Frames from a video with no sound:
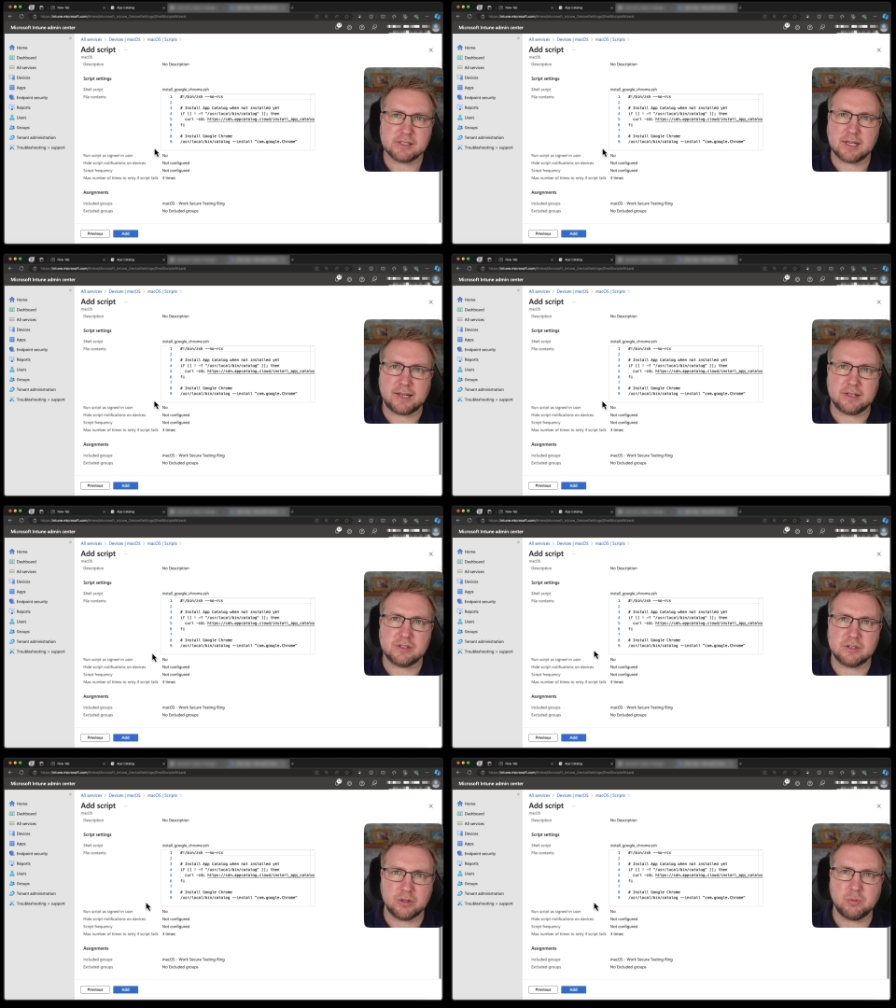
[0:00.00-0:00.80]
and I
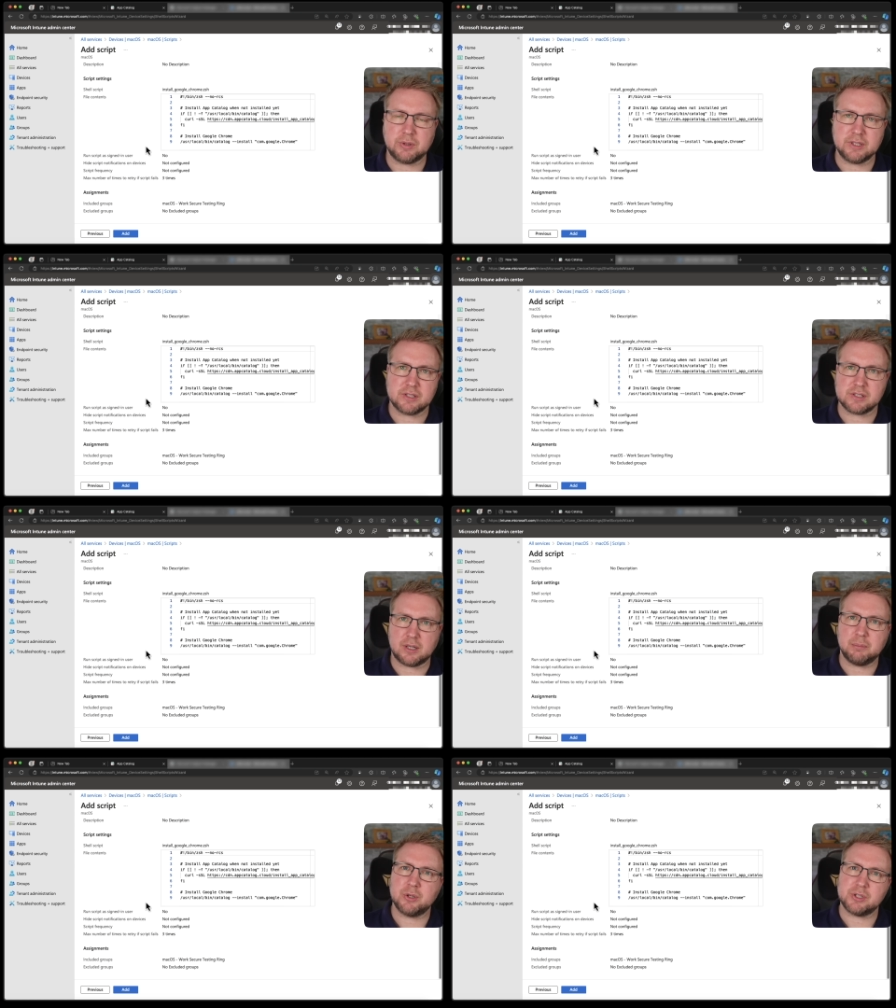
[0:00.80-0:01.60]
don't want it to start
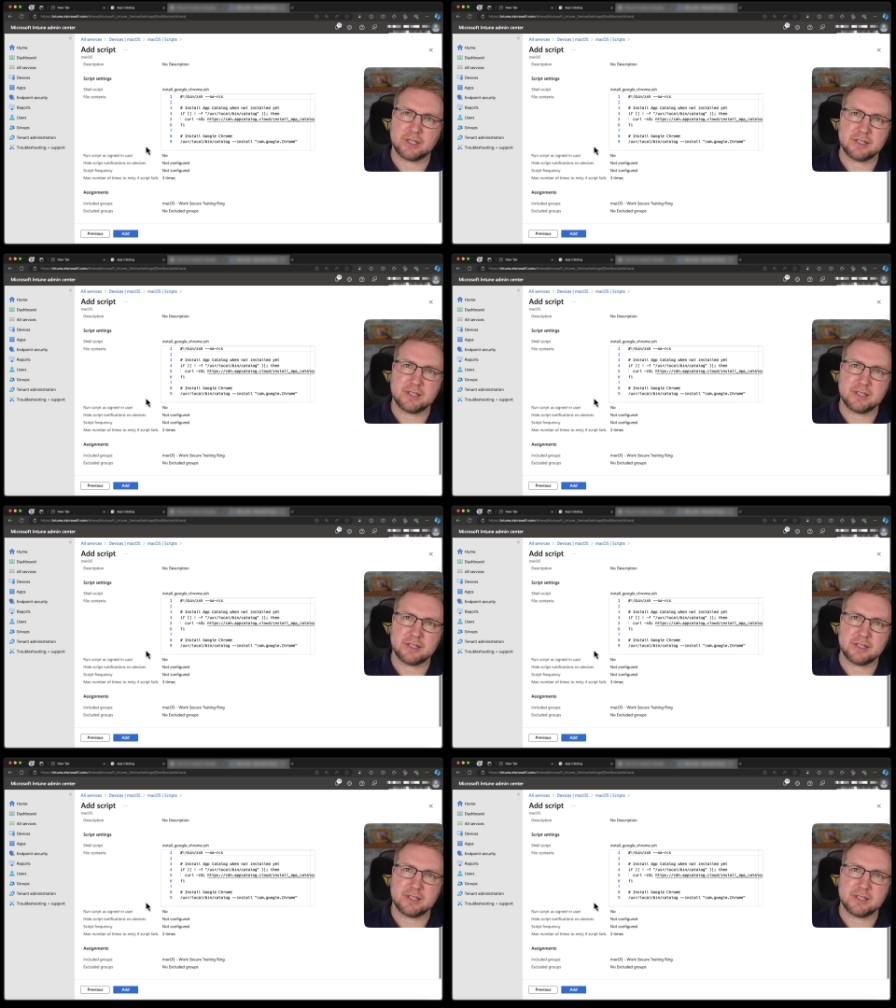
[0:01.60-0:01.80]
pushing it